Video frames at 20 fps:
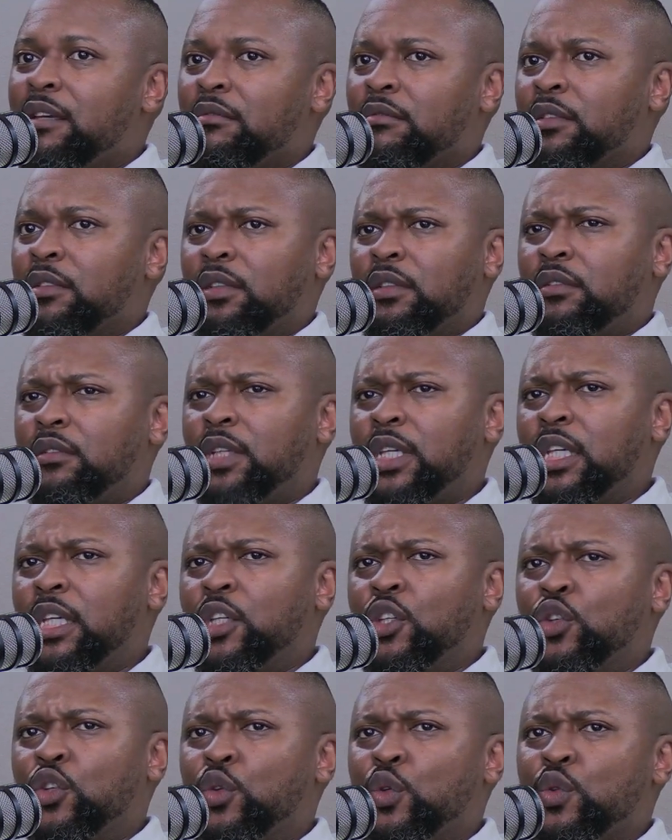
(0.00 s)

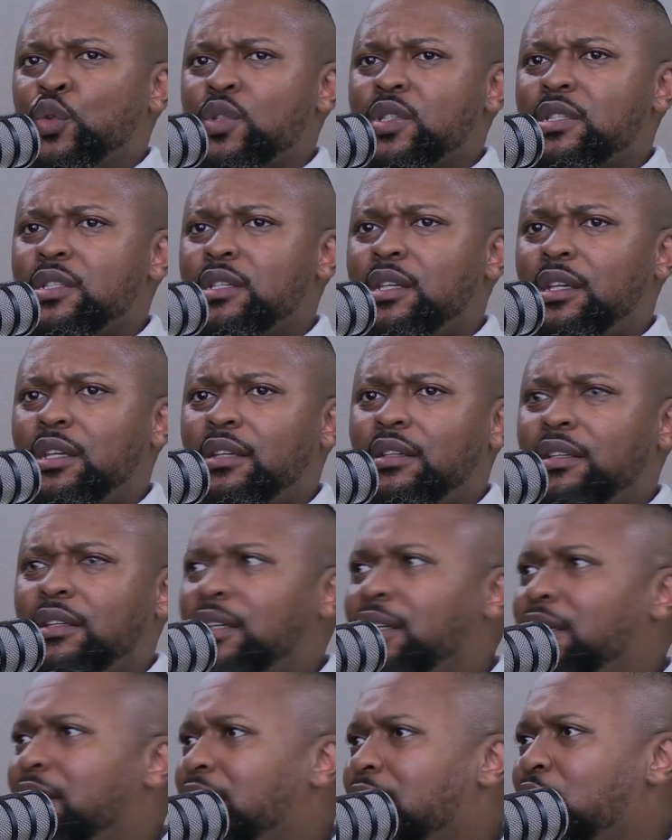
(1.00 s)

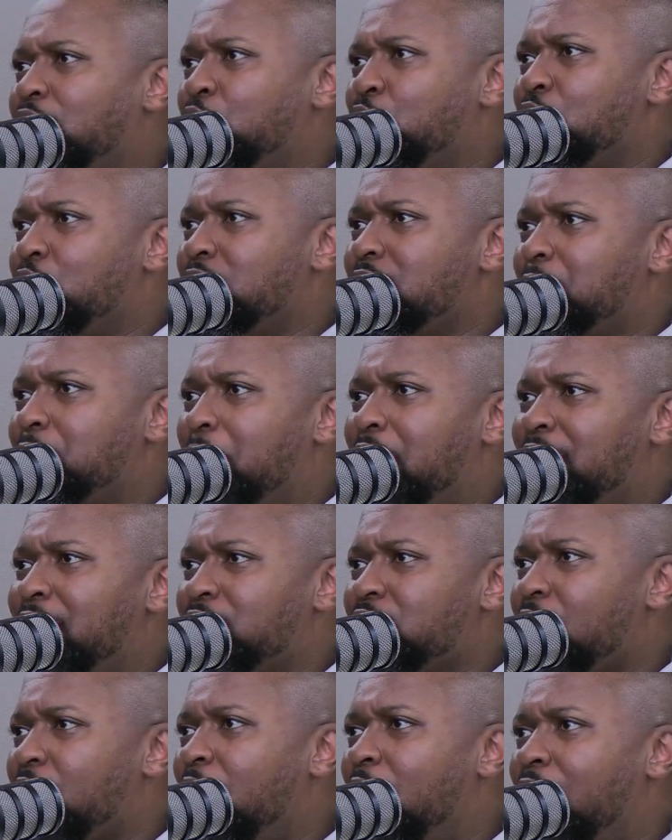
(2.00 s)
he used my
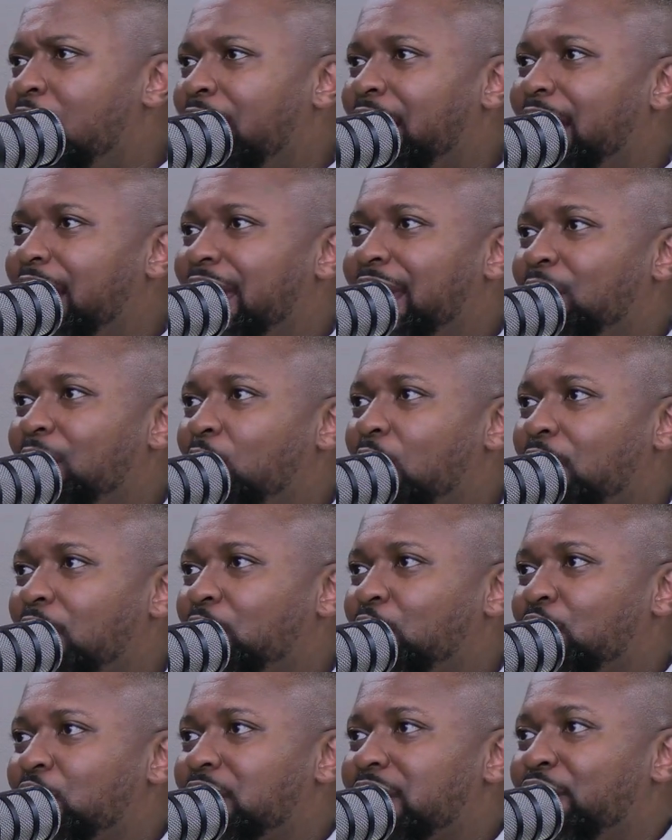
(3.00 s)
song and
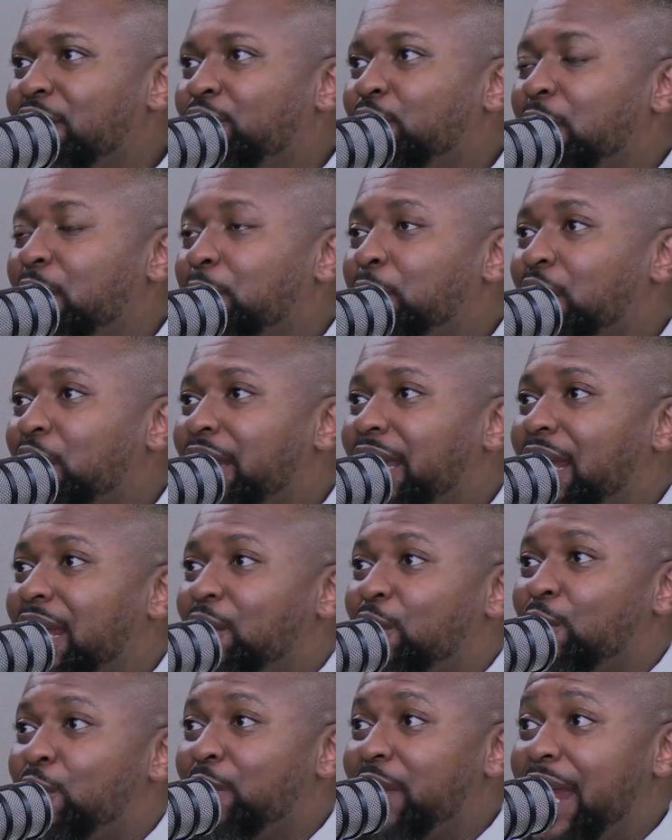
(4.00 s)
whatnot. If people can
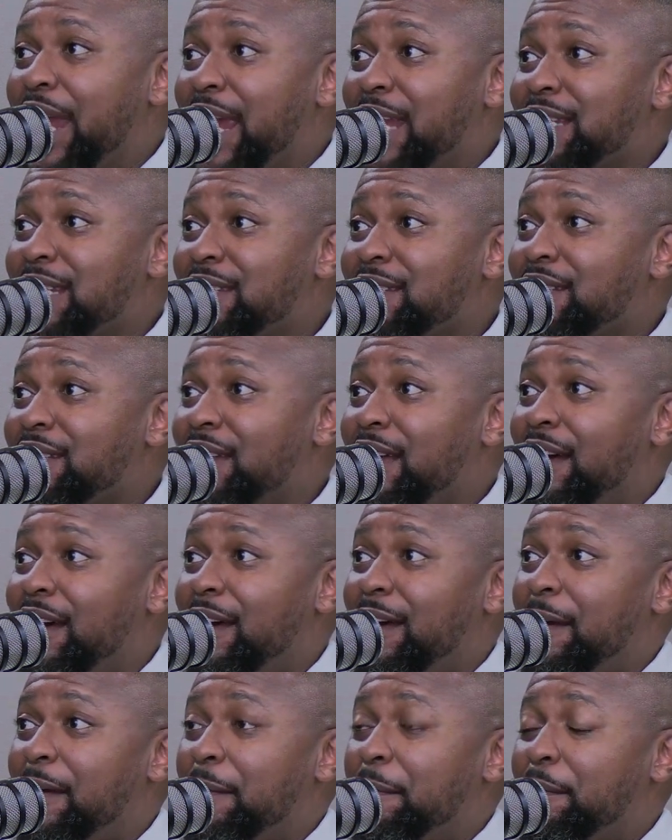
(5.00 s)
create
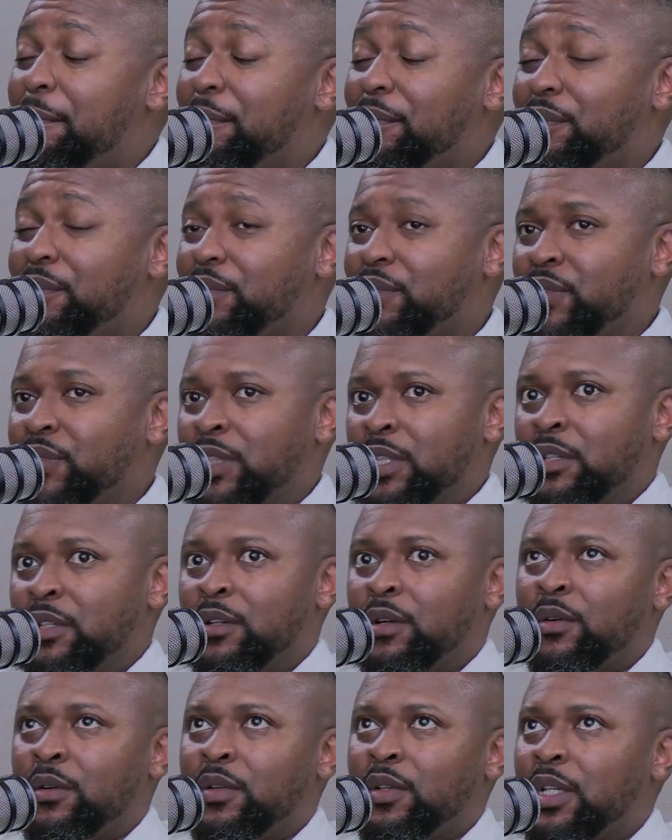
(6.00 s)

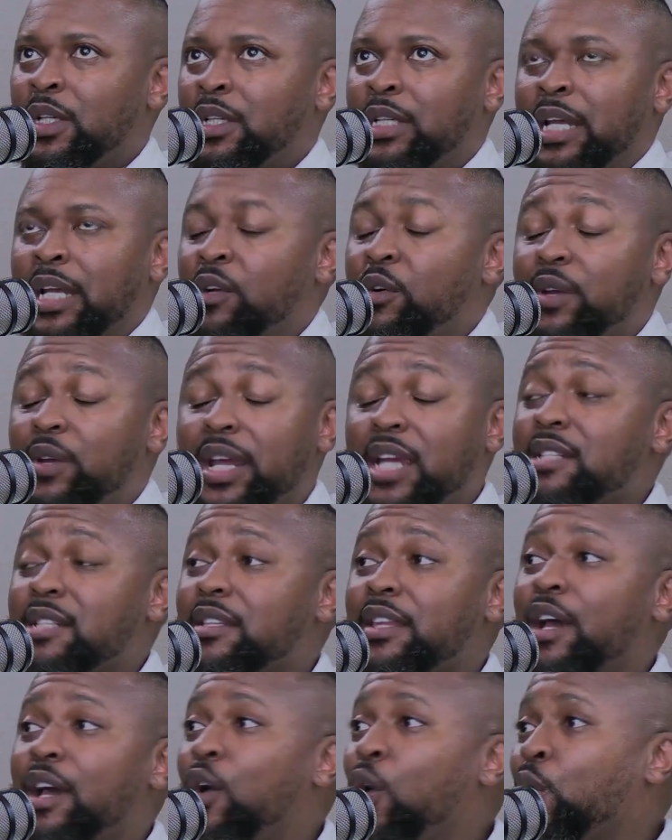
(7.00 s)
can create
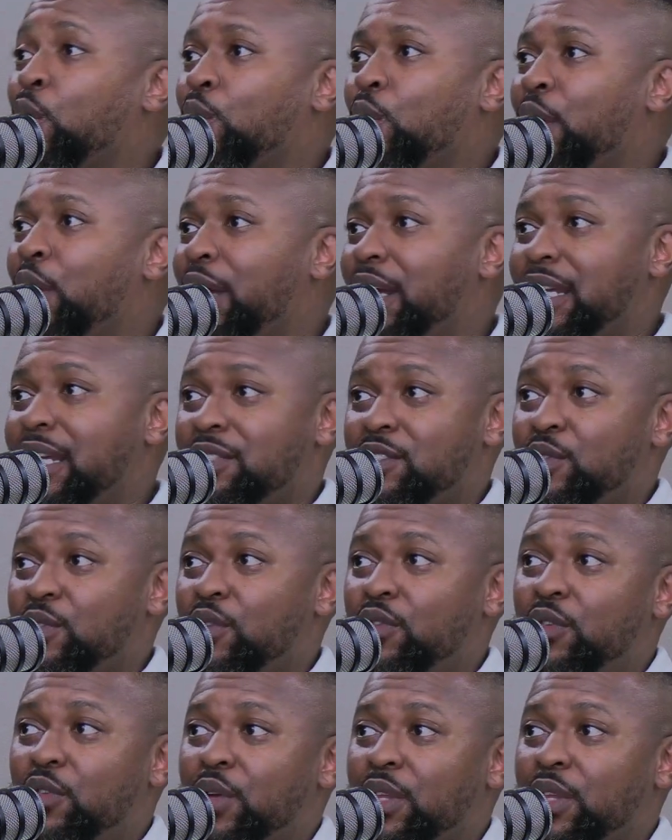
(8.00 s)
their own work and so forth.